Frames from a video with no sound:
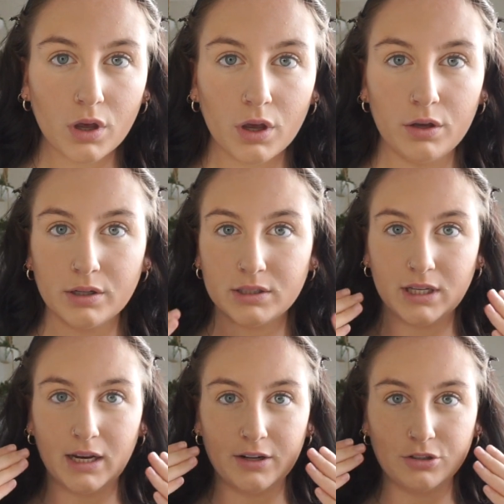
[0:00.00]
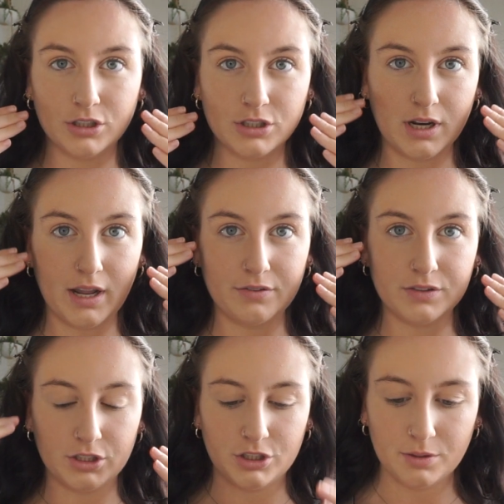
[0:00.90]
You can see it literally just
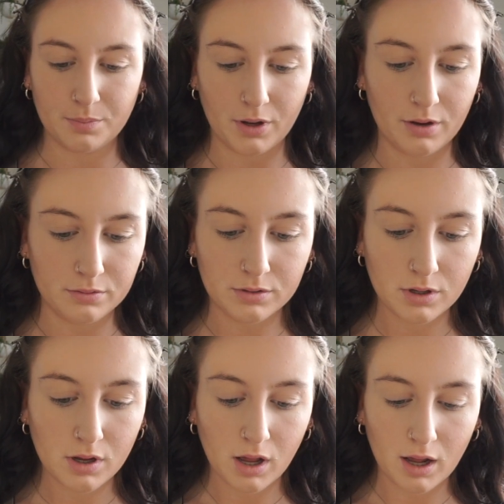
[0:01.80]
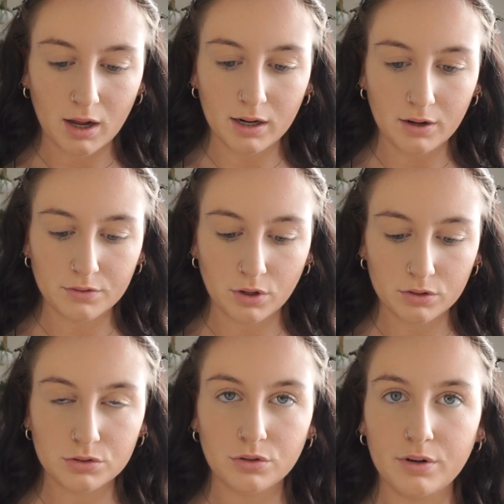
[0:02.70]
lifts your cheekbone. I love
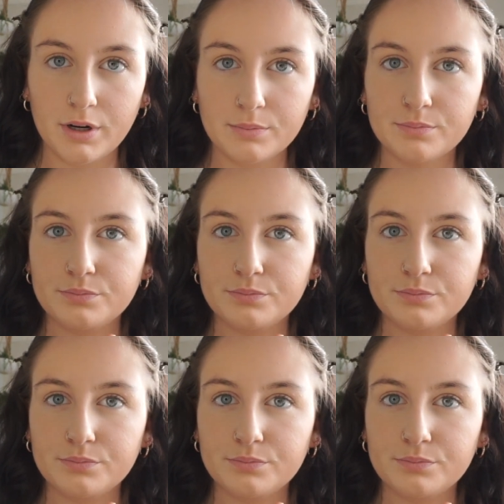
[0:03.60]
contouring.